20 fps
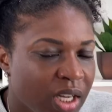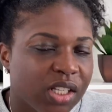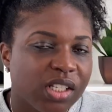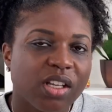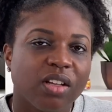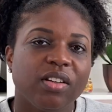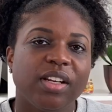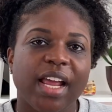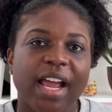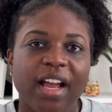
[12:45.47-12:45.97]
So
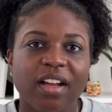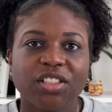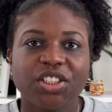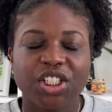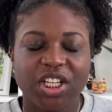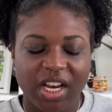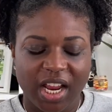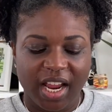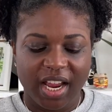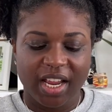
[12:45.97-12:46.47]
now
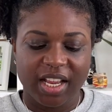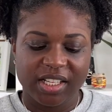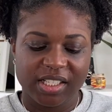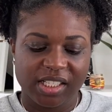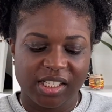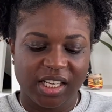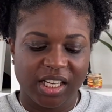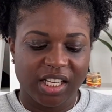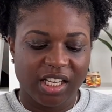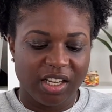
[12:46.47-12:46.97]
Shanann's
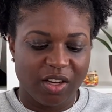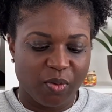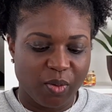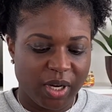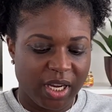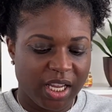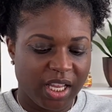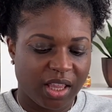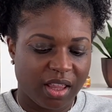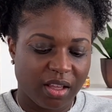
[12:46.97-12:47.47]
dealing
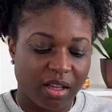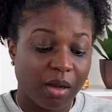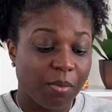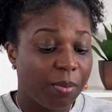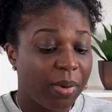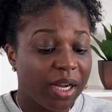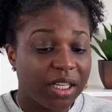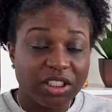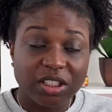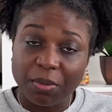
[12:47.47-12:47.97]
with a
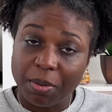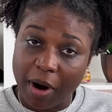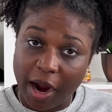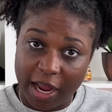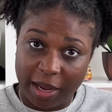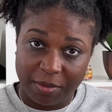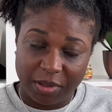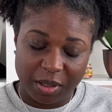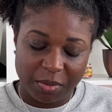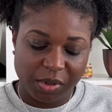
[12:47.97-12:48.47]
bunch of
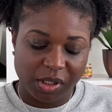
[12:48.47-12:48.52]
problems.